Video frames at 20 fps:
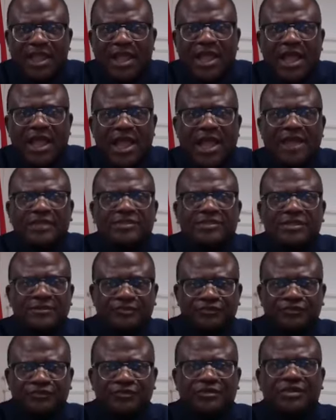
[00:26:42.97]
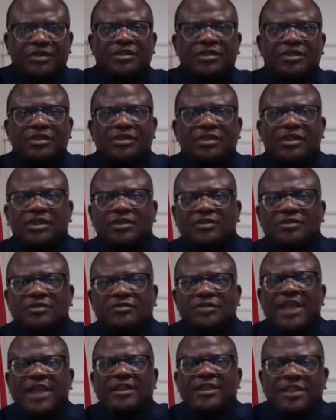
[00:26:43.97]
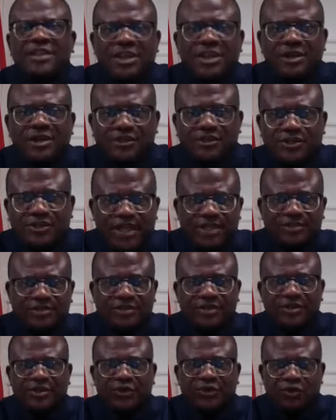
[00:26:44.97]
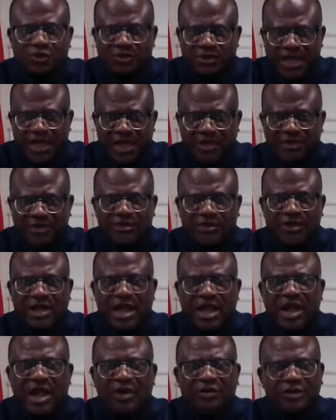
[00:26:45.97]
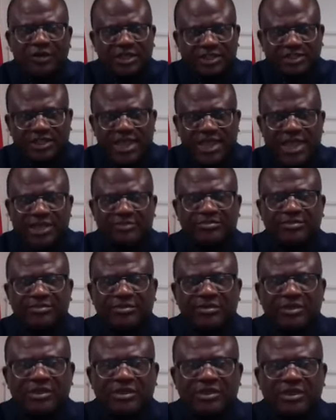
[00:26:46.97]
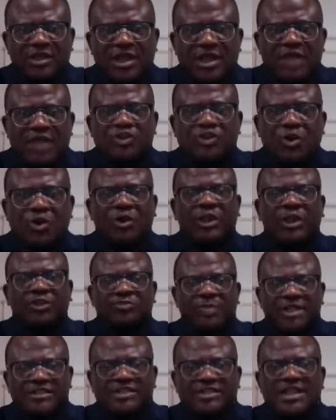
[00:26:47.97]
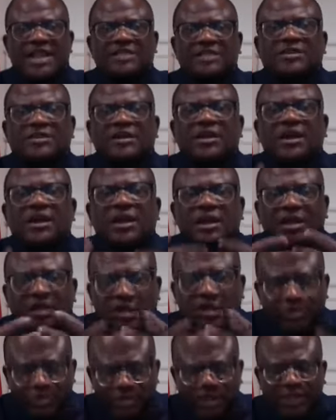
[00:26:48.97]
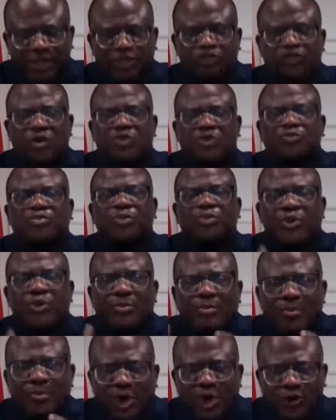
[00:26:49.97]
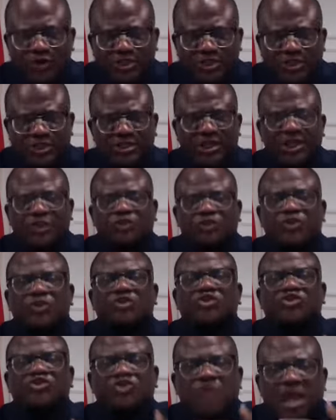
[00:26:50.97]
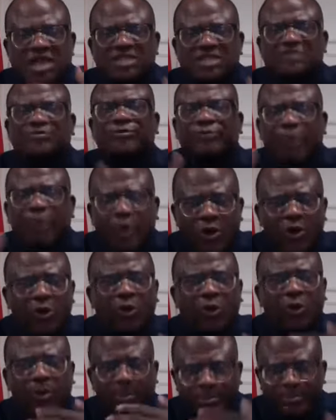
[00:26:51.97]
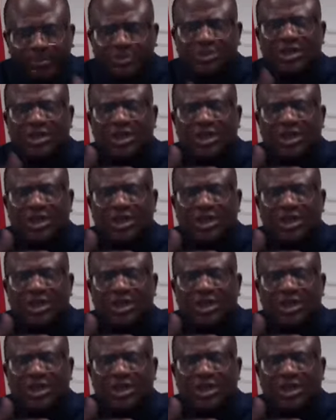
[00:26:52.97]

And 10 years later, look now how it came. So it means that it was promoted, it was transformed,